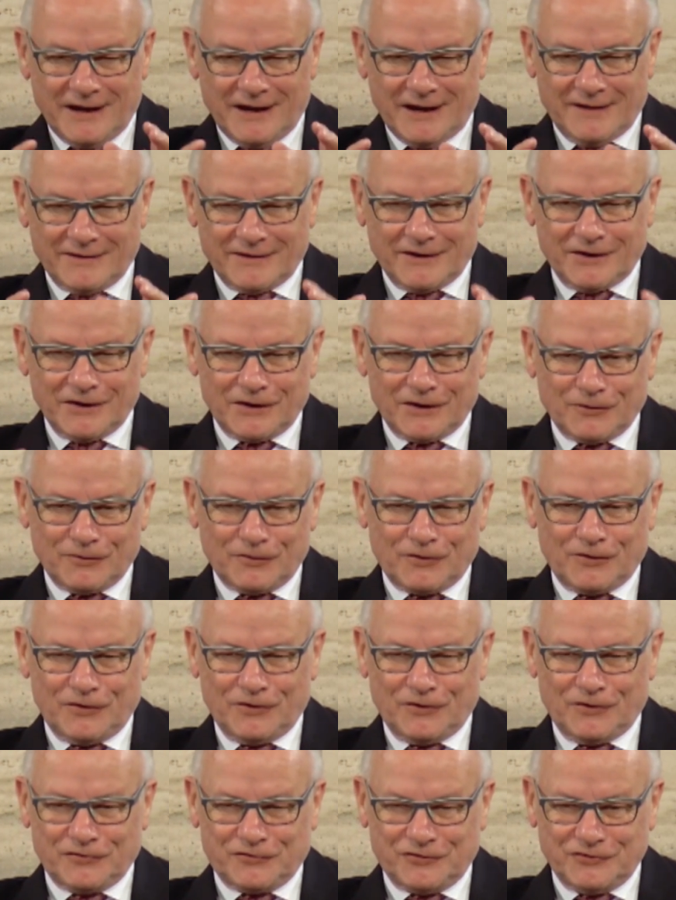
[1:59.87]
And the little
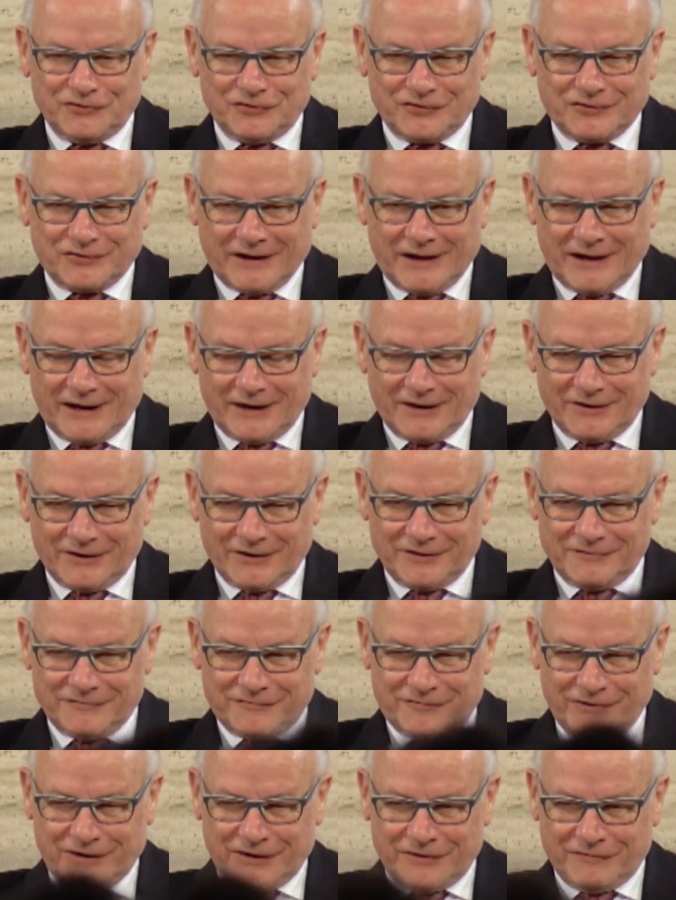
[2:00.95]
girls are just huddled in
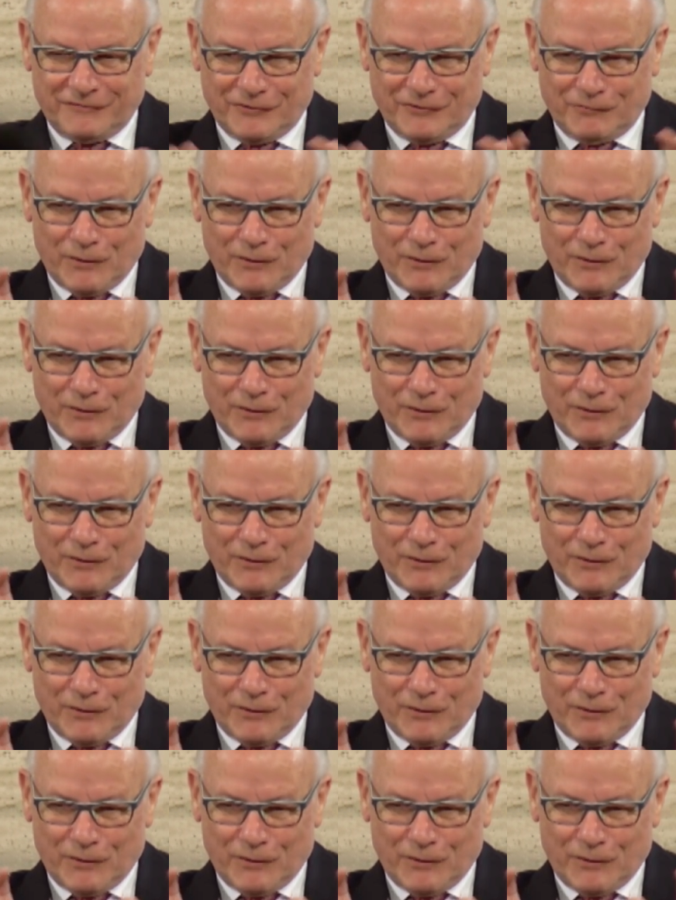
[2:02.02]
front of a